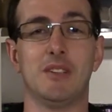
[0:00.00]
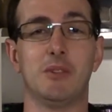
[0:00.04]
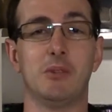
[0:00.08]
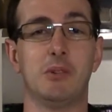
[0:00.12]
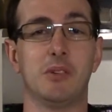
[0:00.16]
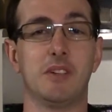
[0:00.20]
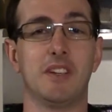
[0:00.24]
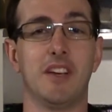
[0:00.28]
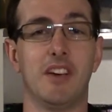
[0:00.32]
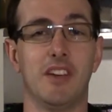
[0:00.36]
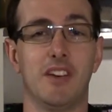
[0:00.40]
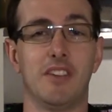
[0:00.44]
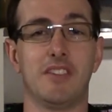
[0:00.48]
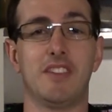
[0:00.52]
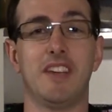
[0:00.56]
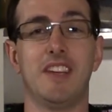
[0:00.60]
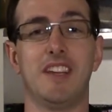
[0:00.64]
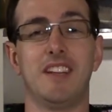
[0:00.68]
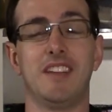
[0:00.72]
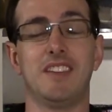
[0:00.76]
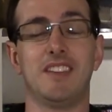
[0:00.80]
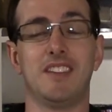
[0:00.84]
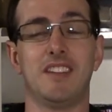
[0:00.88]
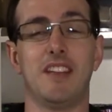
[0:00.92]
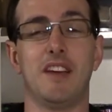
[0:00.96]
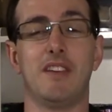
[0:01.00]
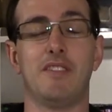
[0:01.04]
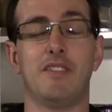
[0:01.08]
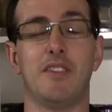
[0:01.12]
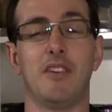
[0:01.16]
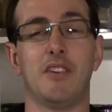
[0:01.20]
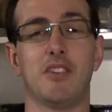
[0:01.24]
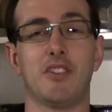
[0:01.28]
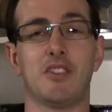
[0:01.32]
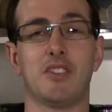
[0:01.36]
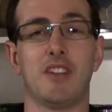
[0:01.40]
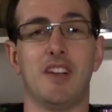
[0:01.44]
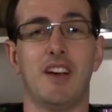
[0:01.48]
or kind of getting to that
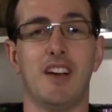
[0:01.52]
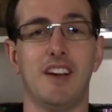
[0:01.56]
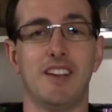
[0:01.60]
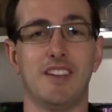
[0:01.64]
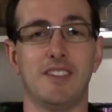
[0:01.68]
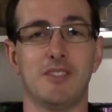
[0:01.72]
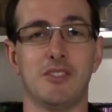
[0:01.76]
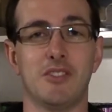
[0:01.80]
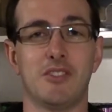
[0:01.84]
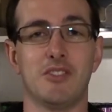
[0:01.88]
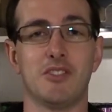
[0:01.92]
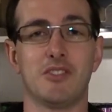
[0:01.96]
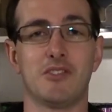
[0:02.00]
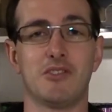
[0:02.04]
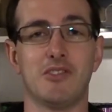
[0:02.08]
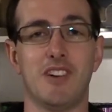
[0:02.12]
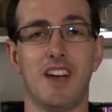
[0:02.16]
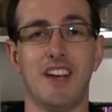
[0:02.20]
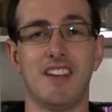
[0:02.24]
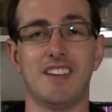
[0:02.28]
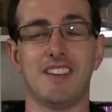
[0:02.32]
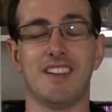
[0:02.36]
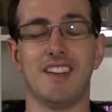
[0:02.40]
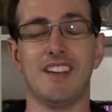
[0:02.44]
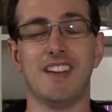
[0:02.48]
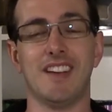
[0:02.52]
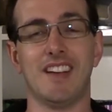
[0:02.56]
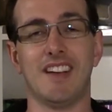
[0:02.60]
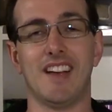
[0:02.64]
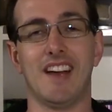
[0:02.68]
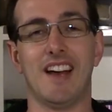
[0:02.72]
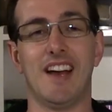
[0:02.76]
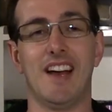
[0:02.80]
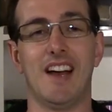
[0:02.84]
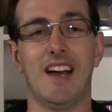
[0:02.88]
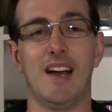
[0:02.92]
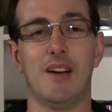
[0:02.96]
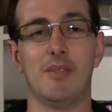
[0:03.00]
finish line, which is great.
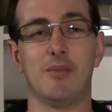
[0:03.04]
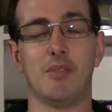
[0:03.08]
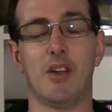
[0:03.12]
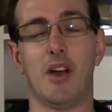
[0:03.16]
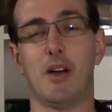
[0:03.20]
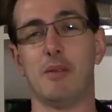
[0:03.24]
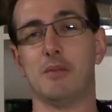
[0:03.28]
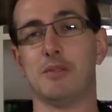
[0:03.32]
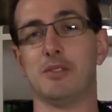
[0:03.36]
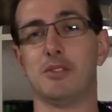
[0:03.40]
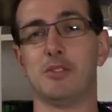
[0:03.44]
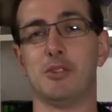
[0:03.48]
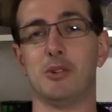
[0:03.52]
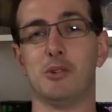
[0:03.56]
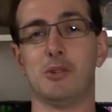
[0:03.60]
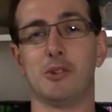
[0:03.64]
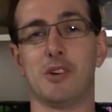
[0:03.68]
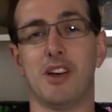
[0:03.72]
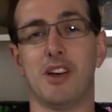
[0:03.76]
I'm still